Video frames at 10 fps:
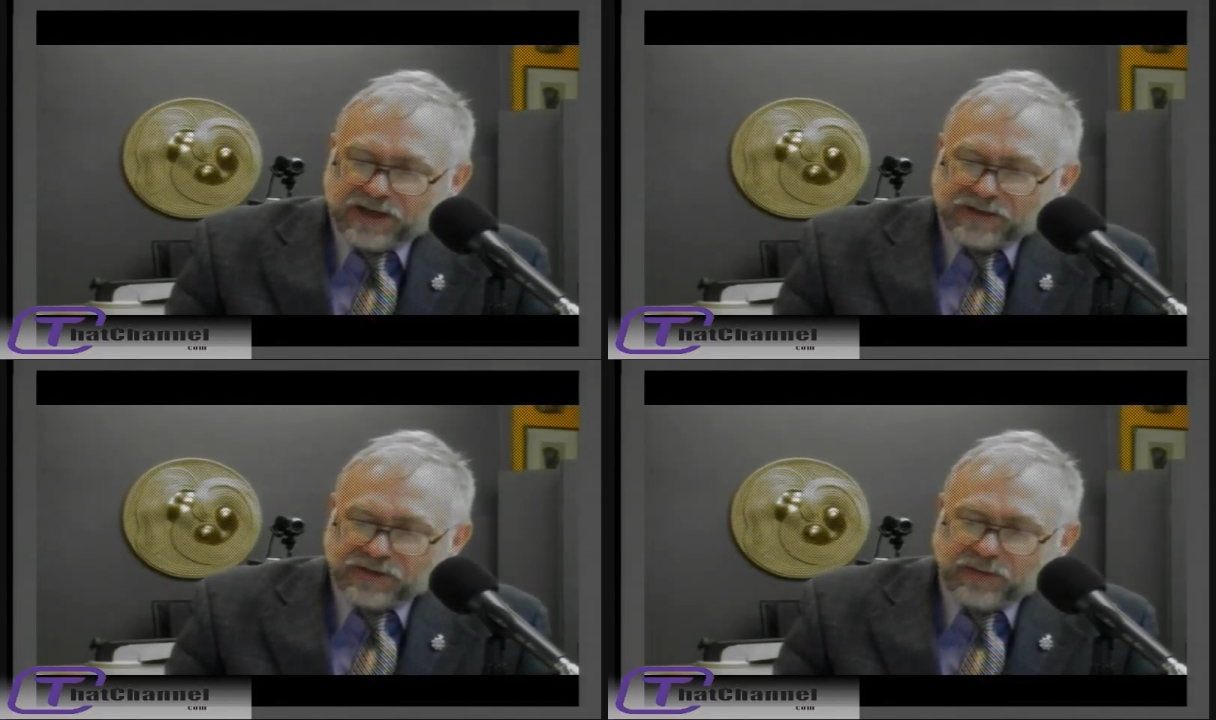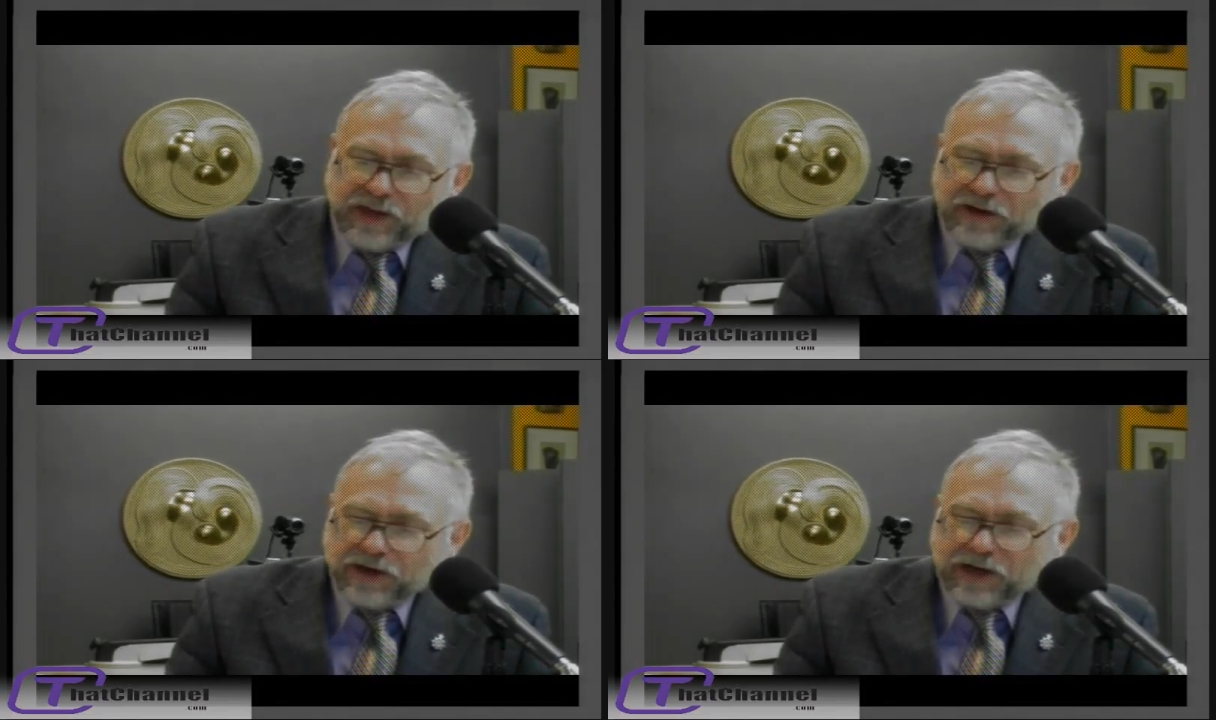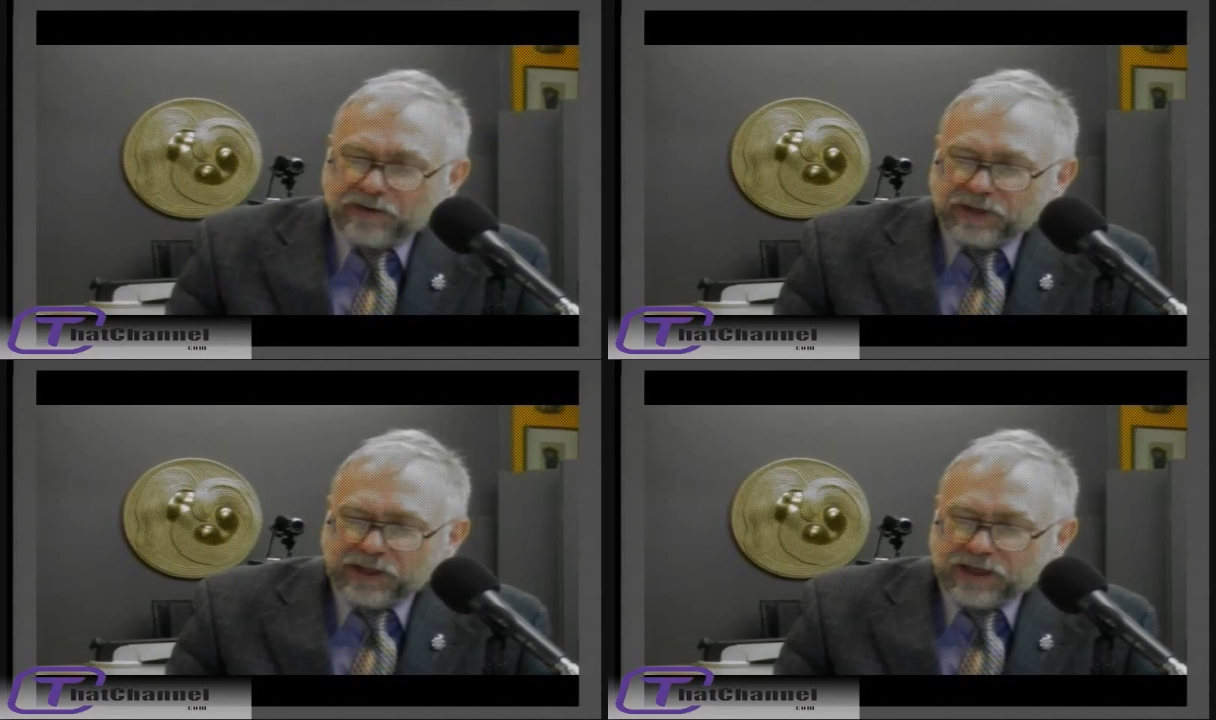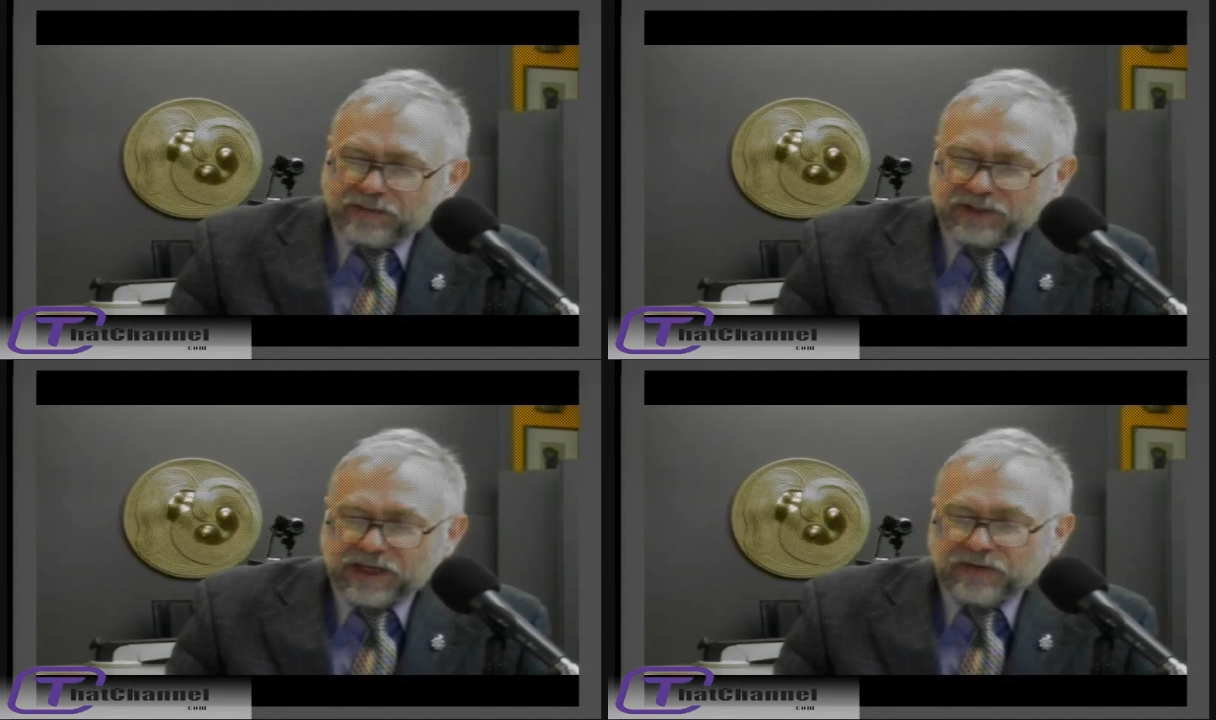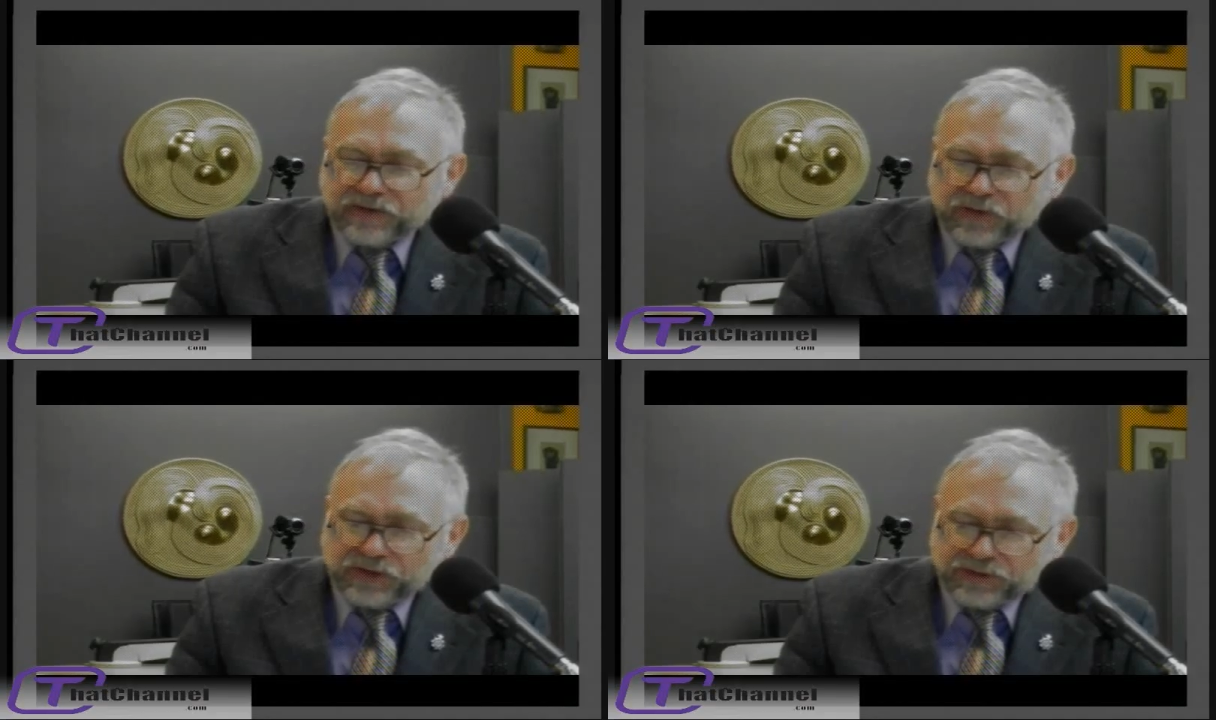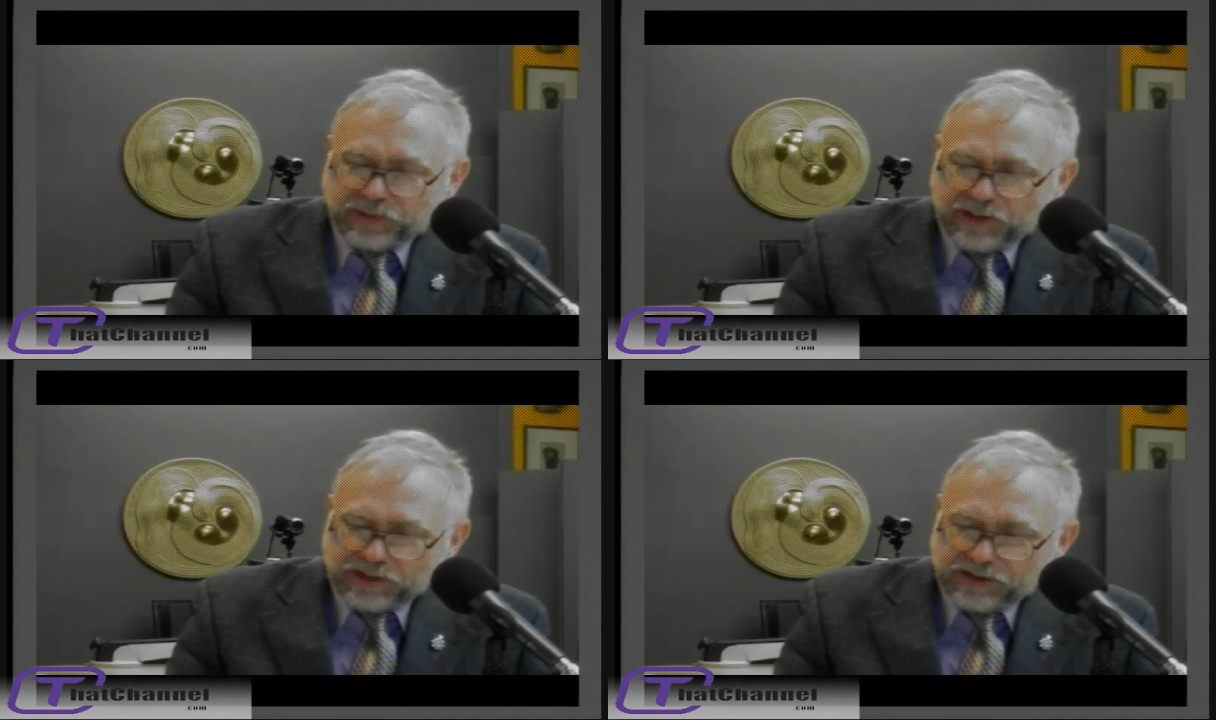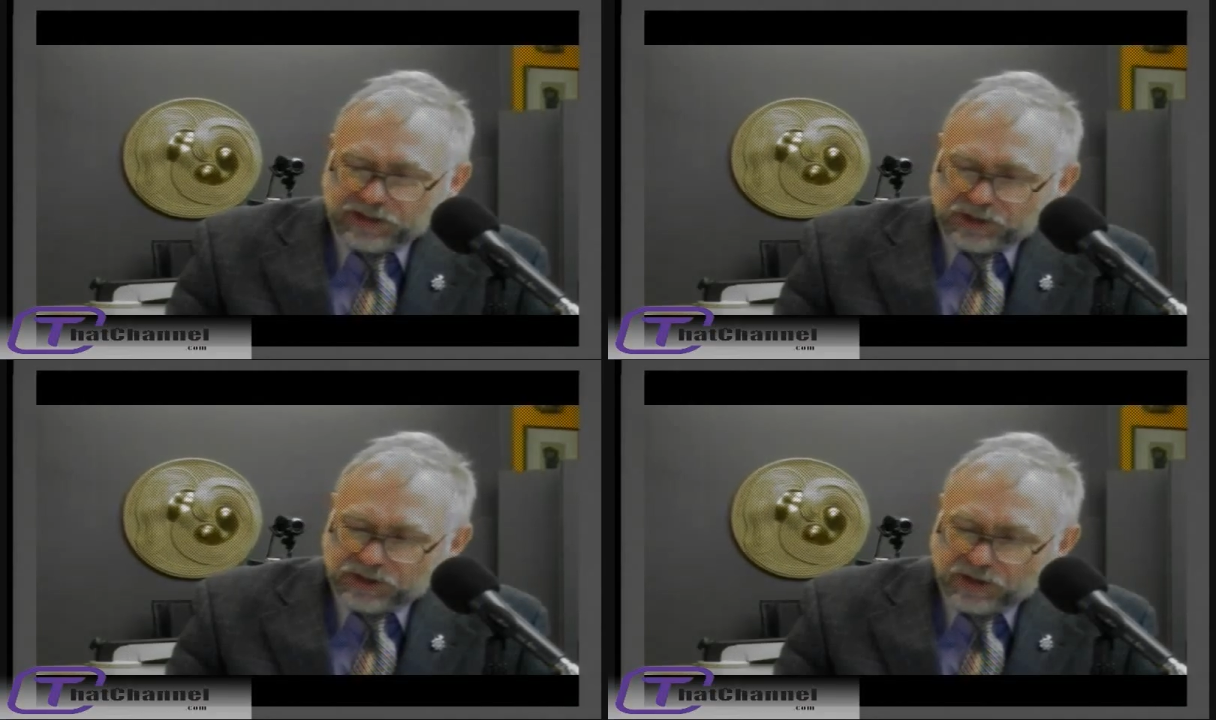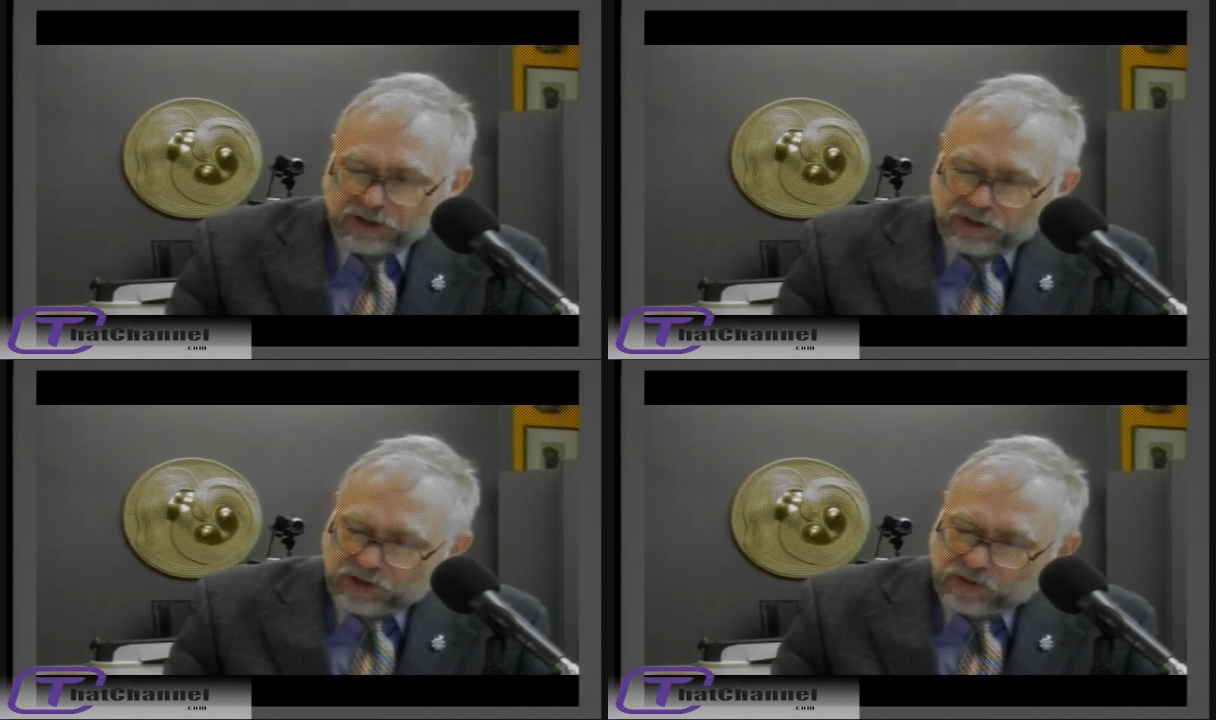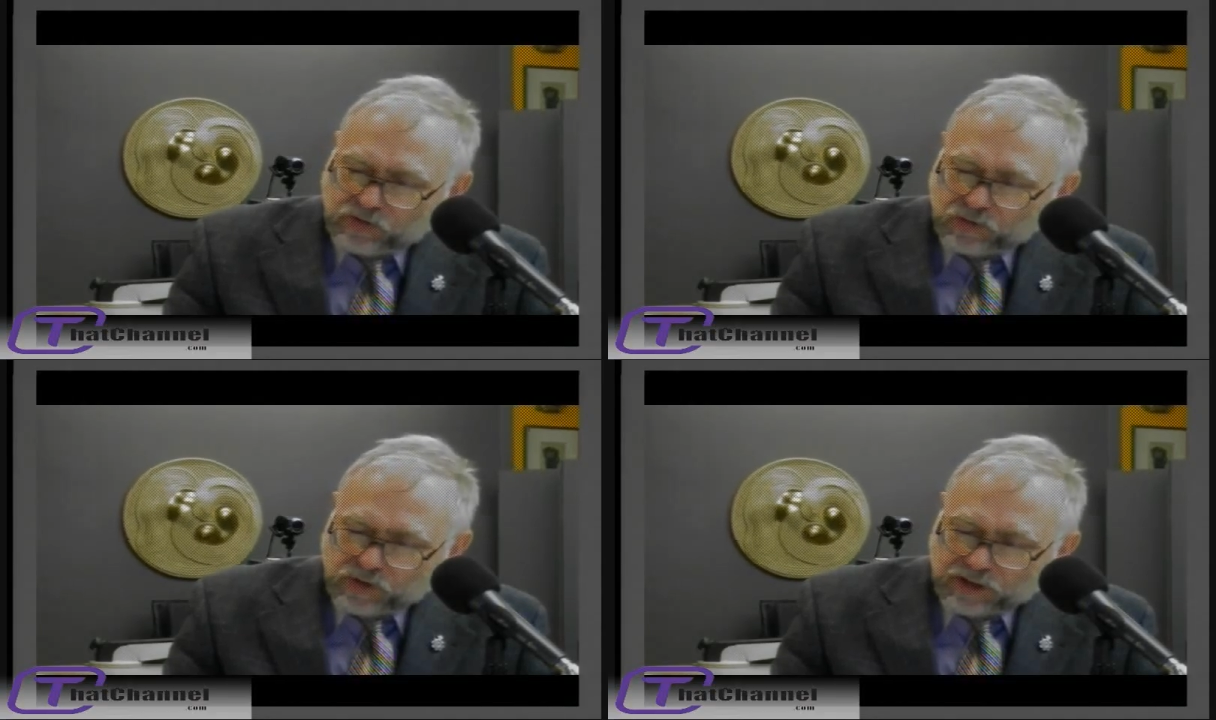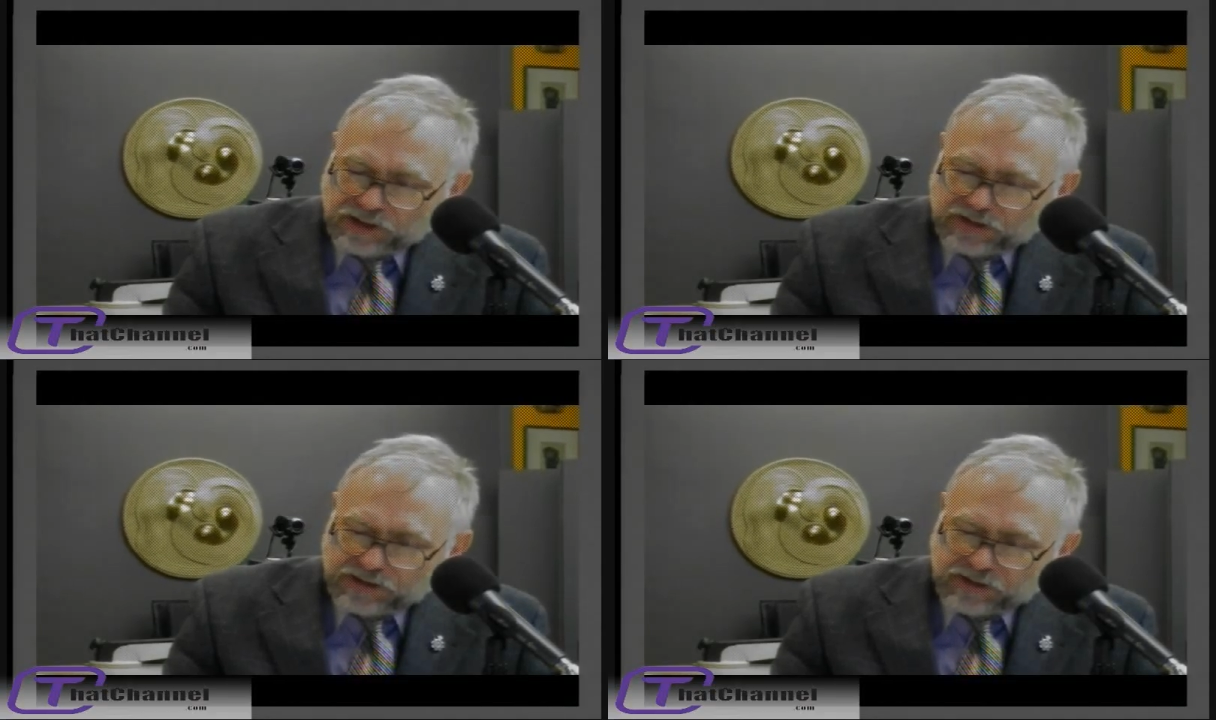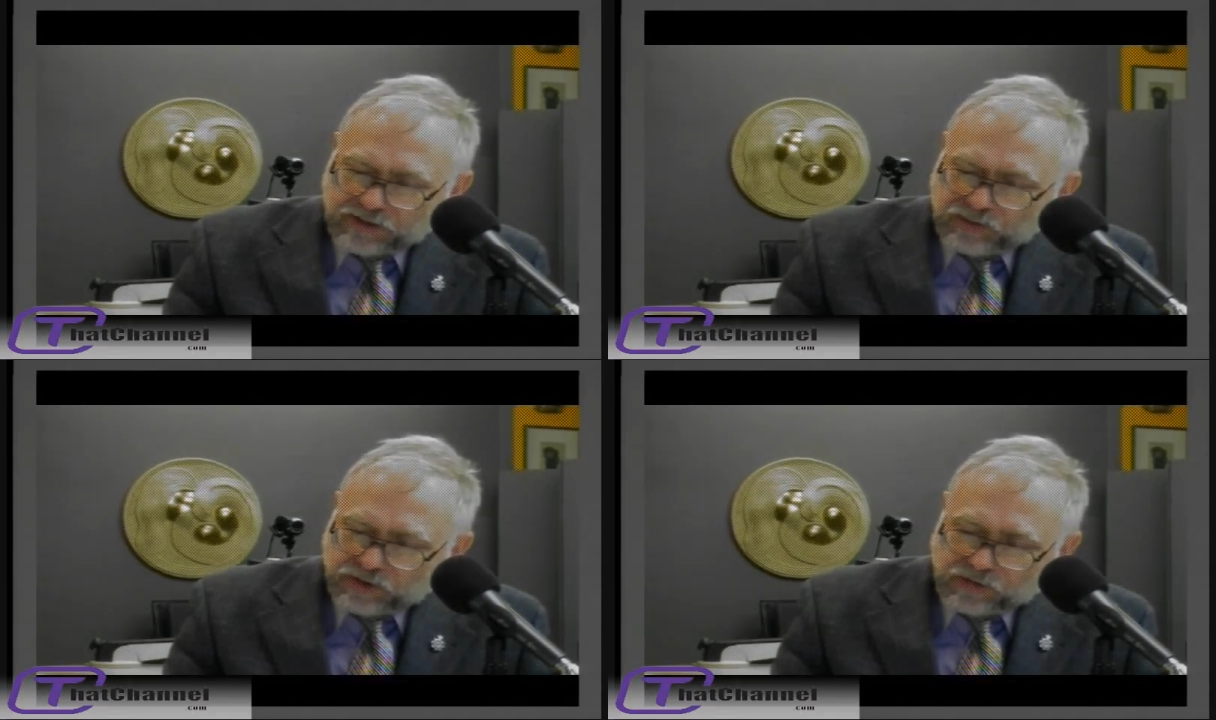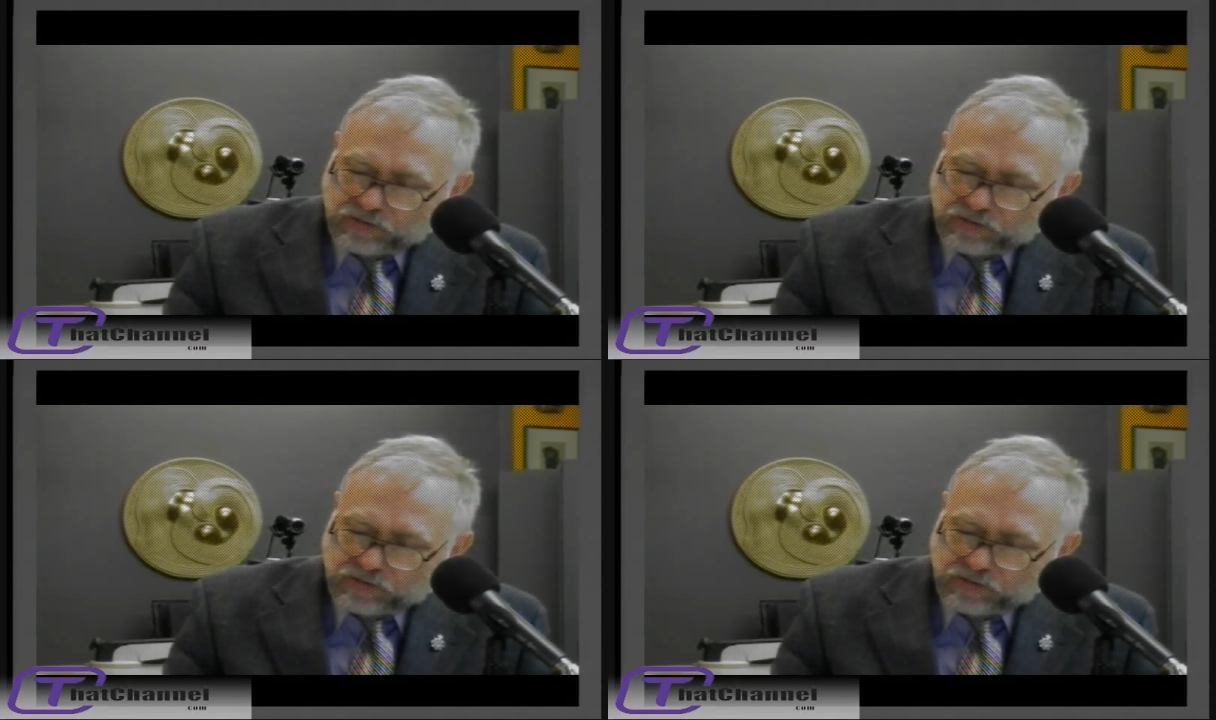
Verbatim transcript: So the mayor got really upset, phoned this politician who uh, is a, you know,